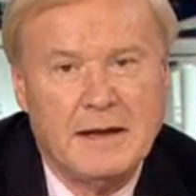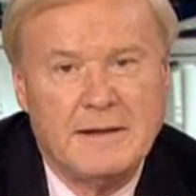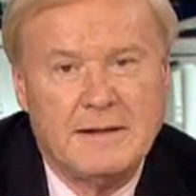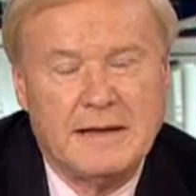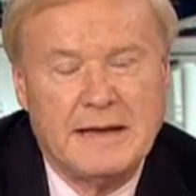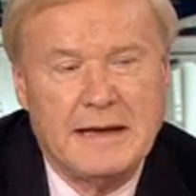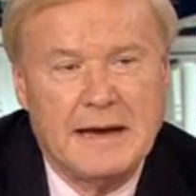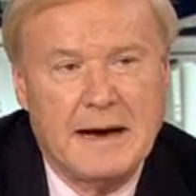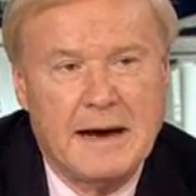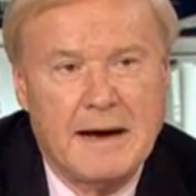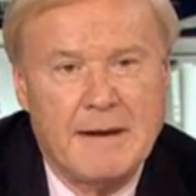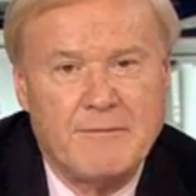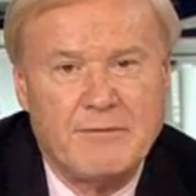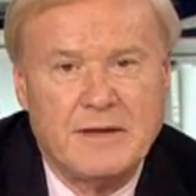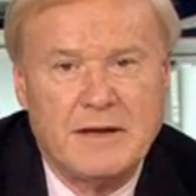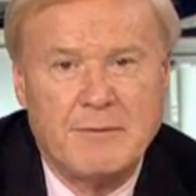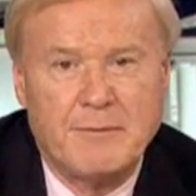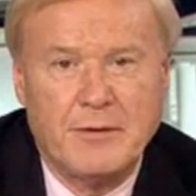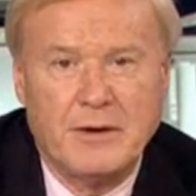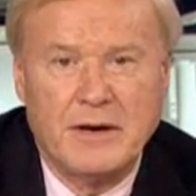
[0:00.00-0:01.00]
the
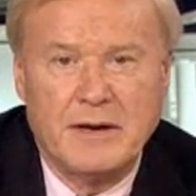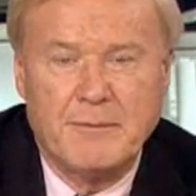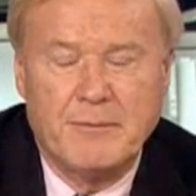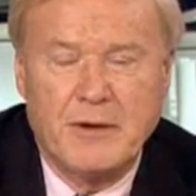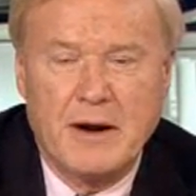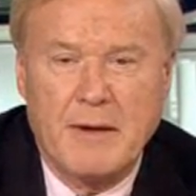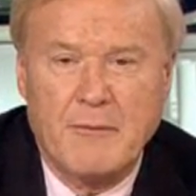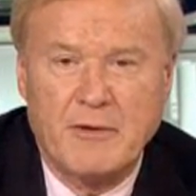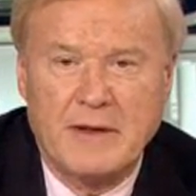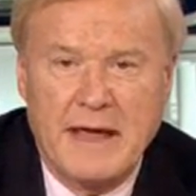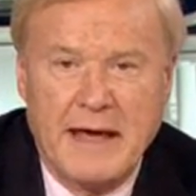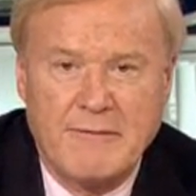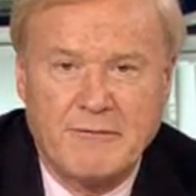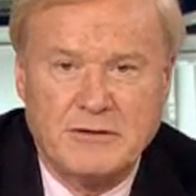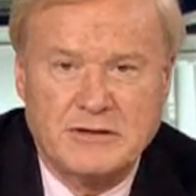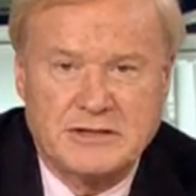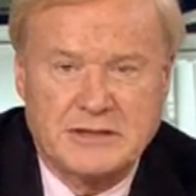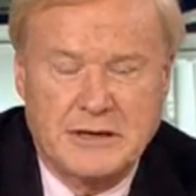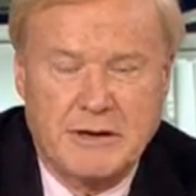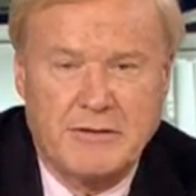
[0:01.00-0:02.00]
ability to put up with
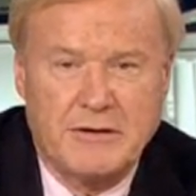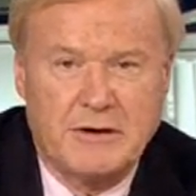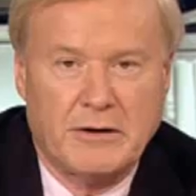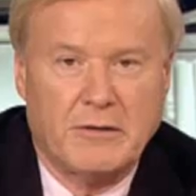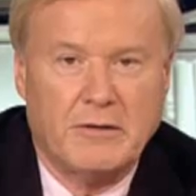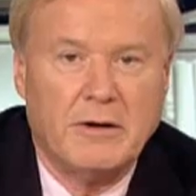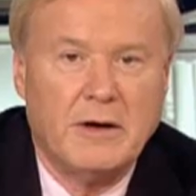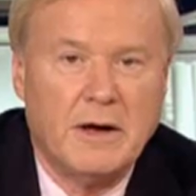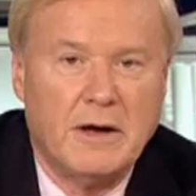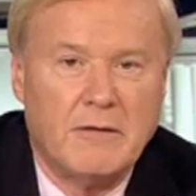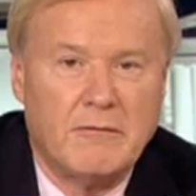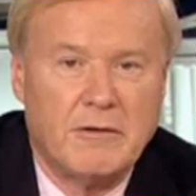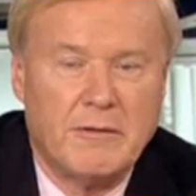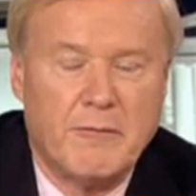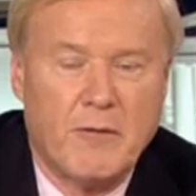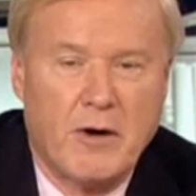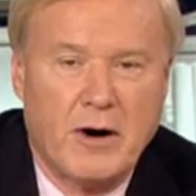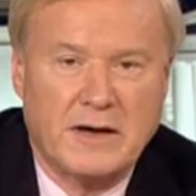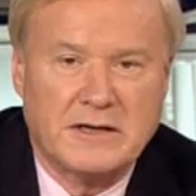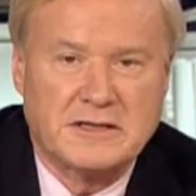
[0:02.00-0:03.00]
adversarial
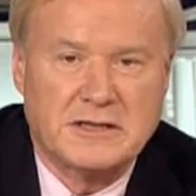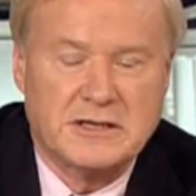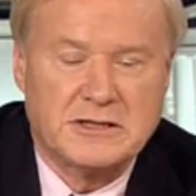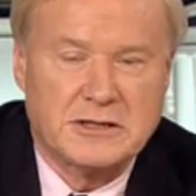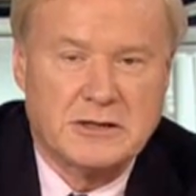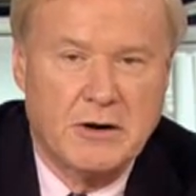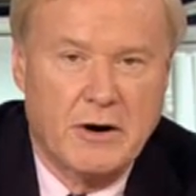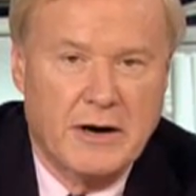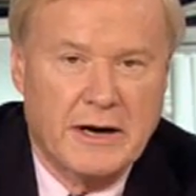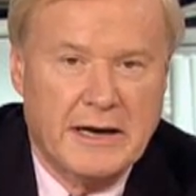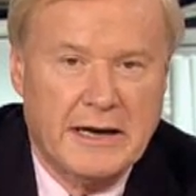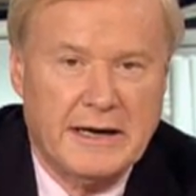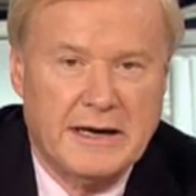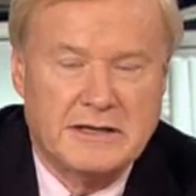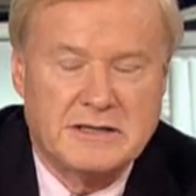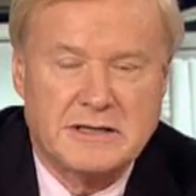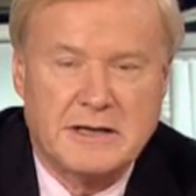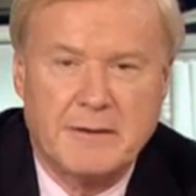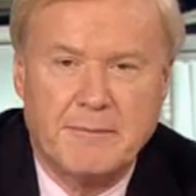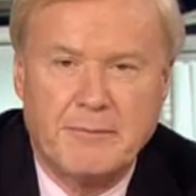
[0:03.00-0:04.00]
remarks, the
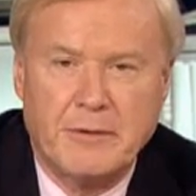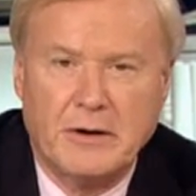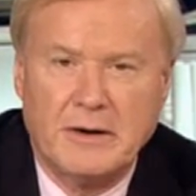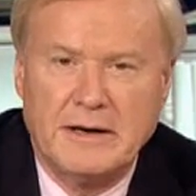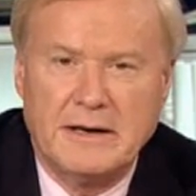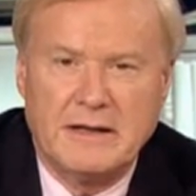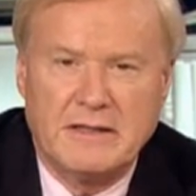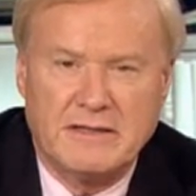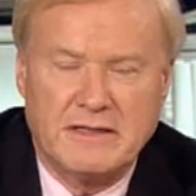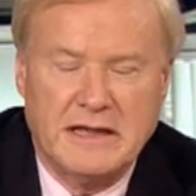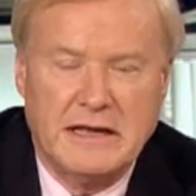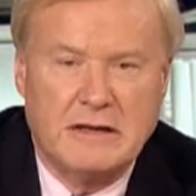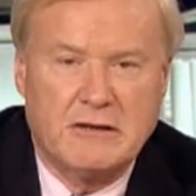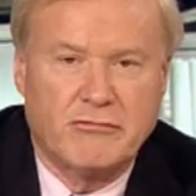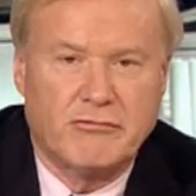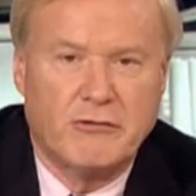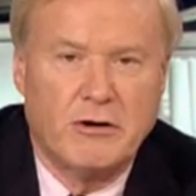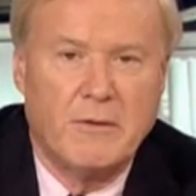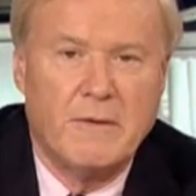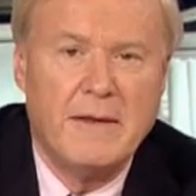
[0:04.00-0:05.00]
snarkiness, the ability to think
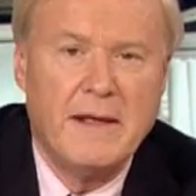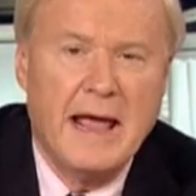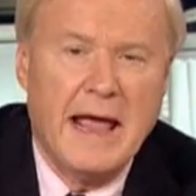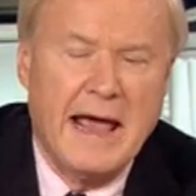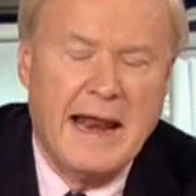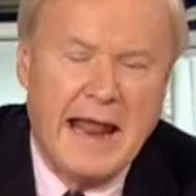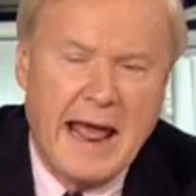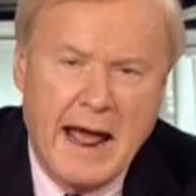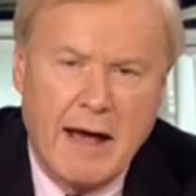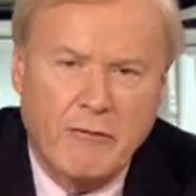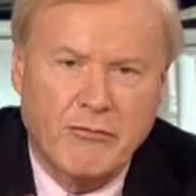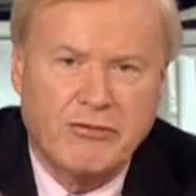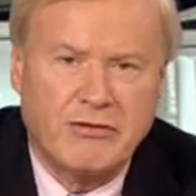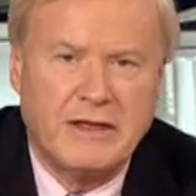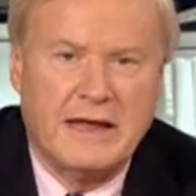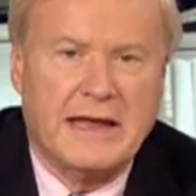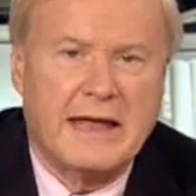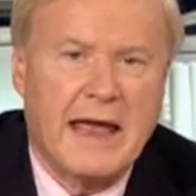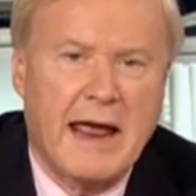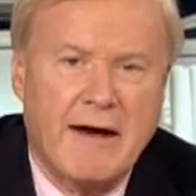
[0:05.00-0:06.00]
through and
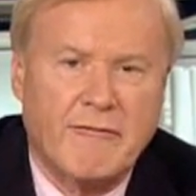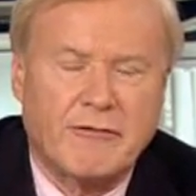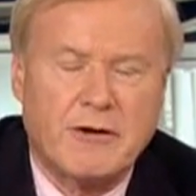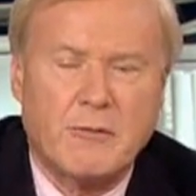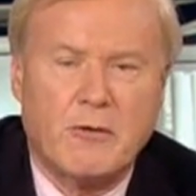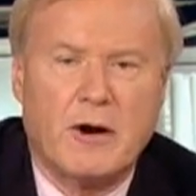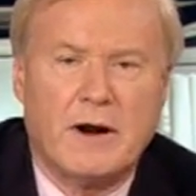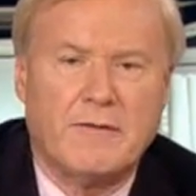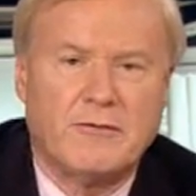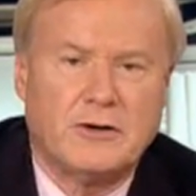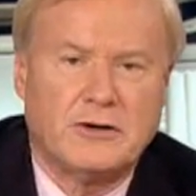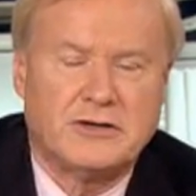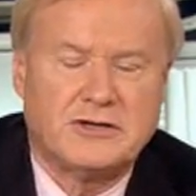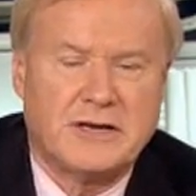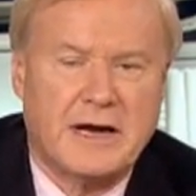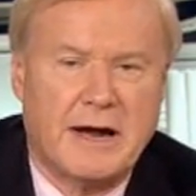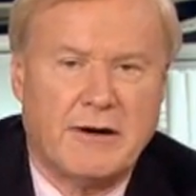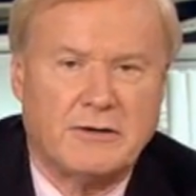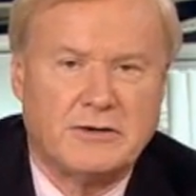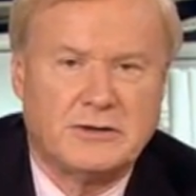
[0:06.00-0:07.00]
outthink every one of your
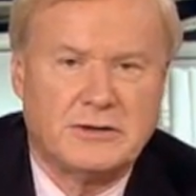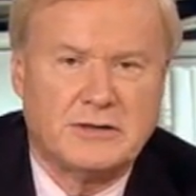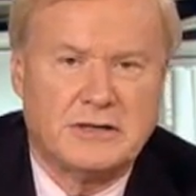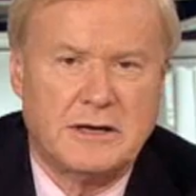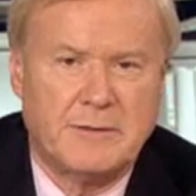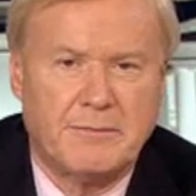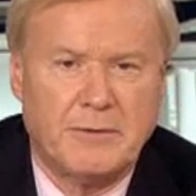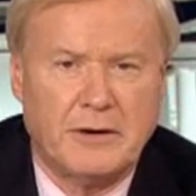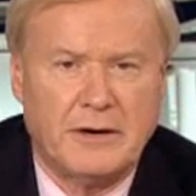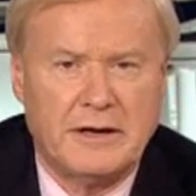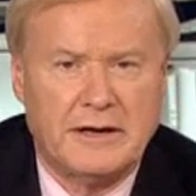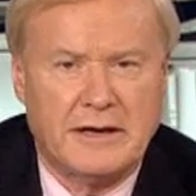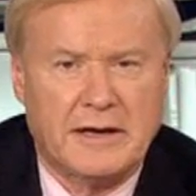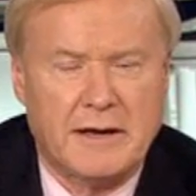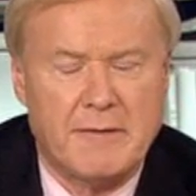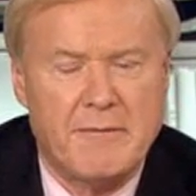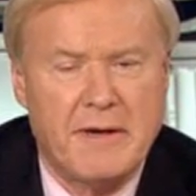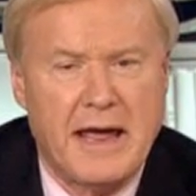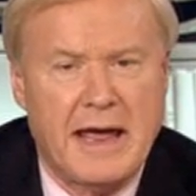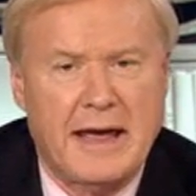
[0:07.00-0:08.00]
challengers, the ability to
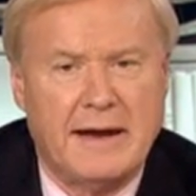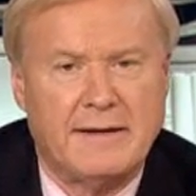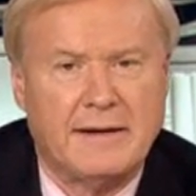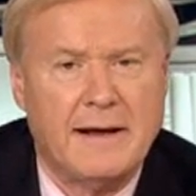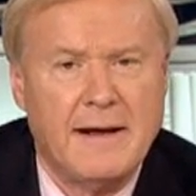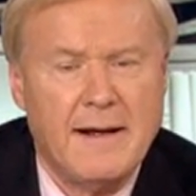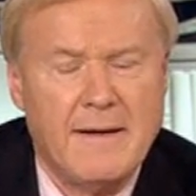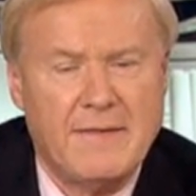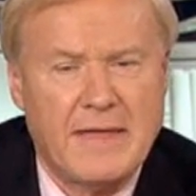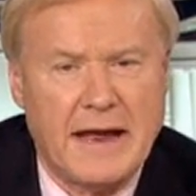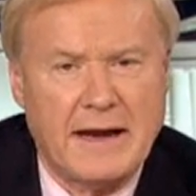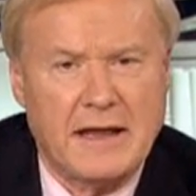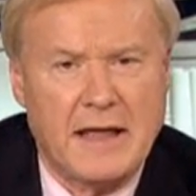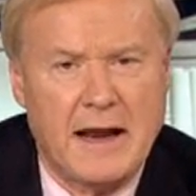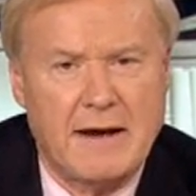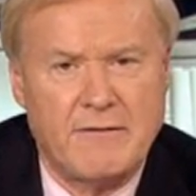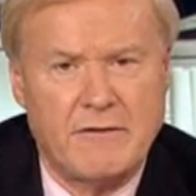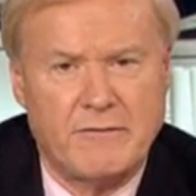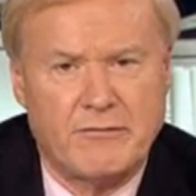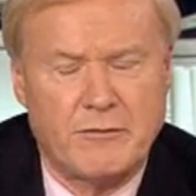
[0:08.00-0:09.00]
command that
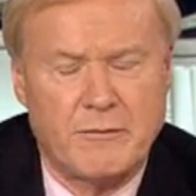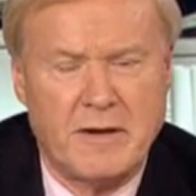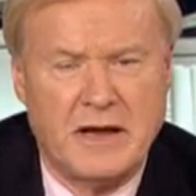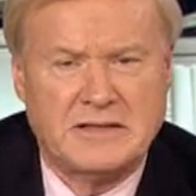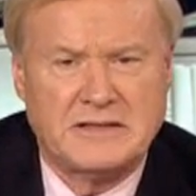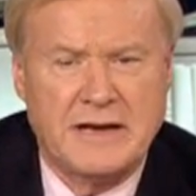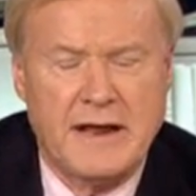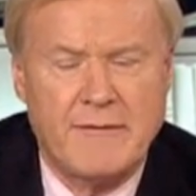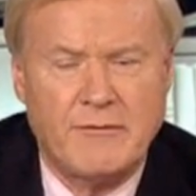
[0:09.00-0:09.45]
kind of information,